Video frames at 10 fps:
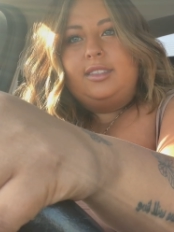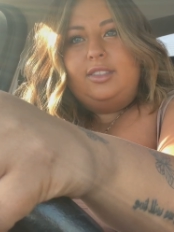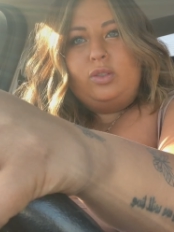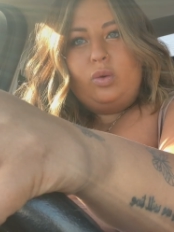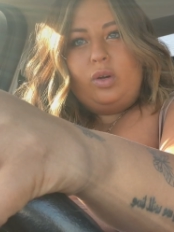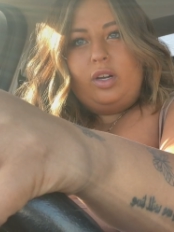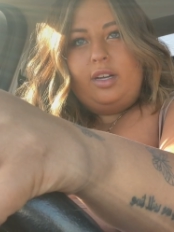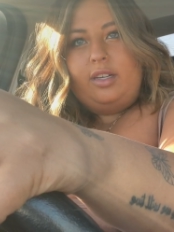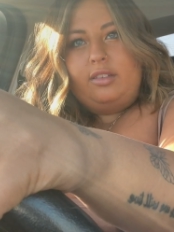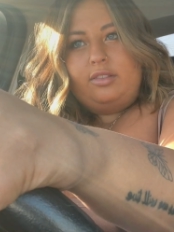Jord
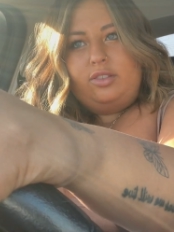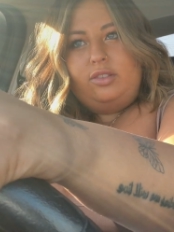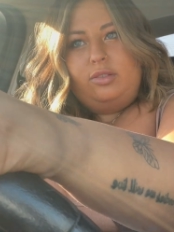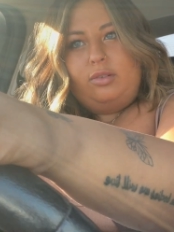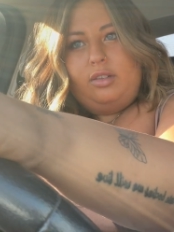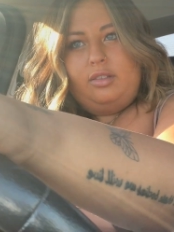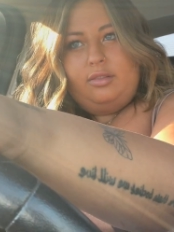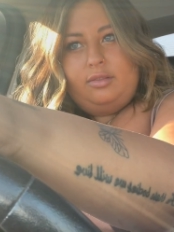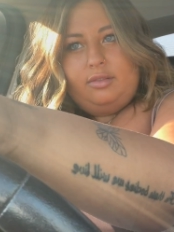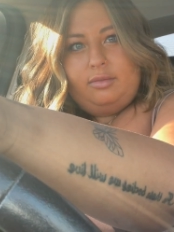Air
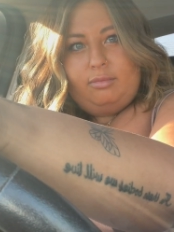Jordans.